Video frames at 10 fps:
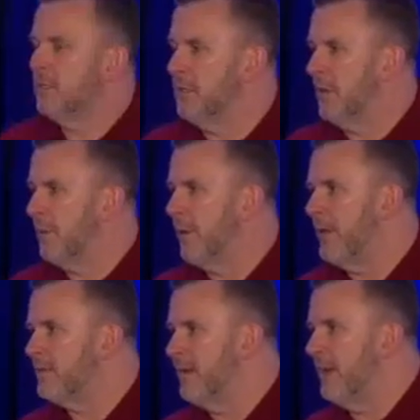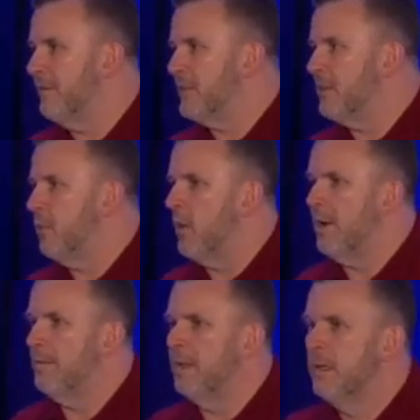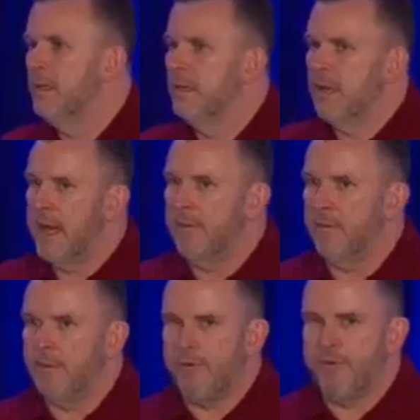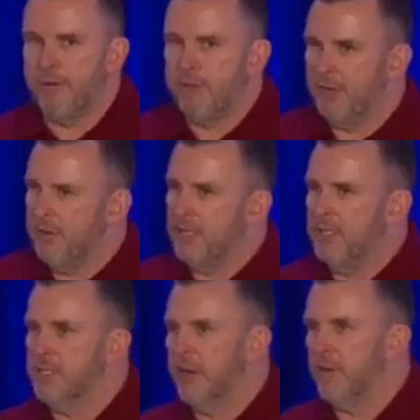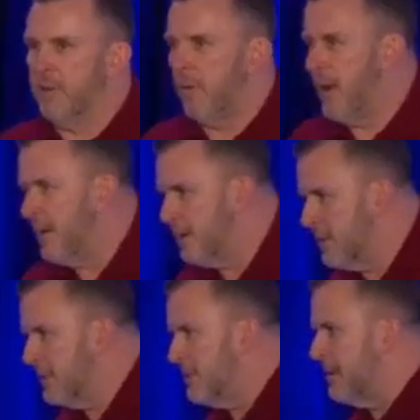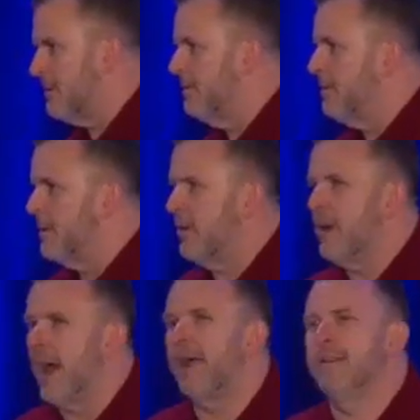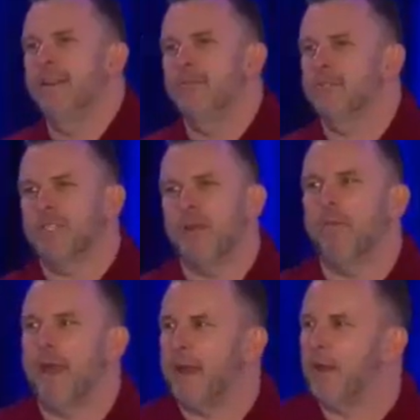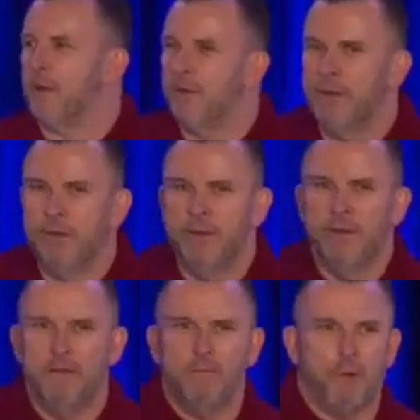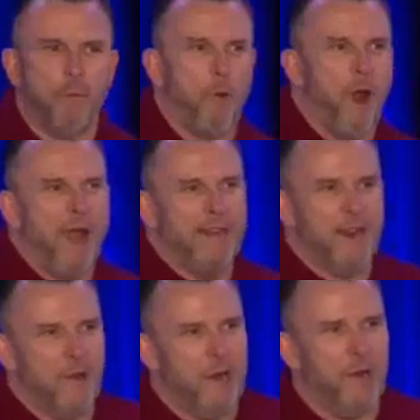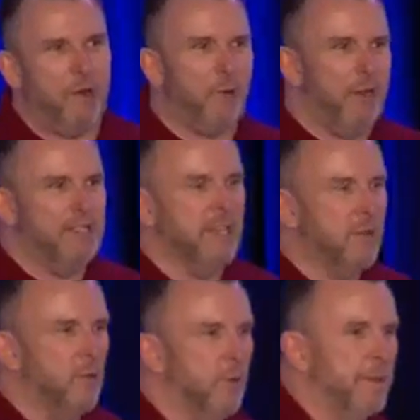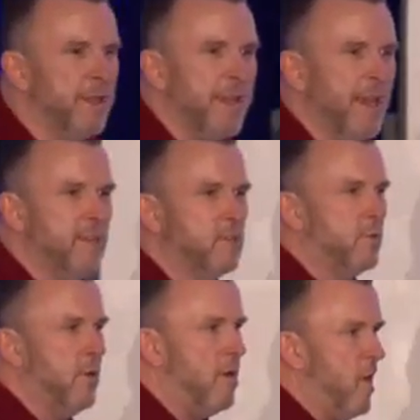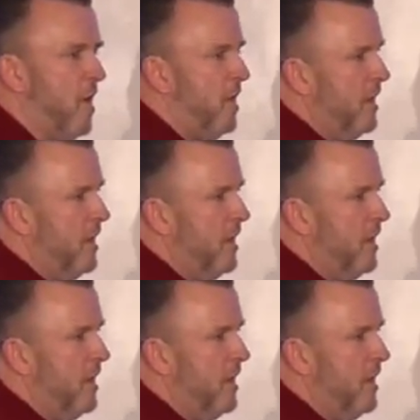you can print as many of them as you want. I would prefer that you didn't share them around because they don't seem that proprietary or crazy cool, but they kind of sort of are.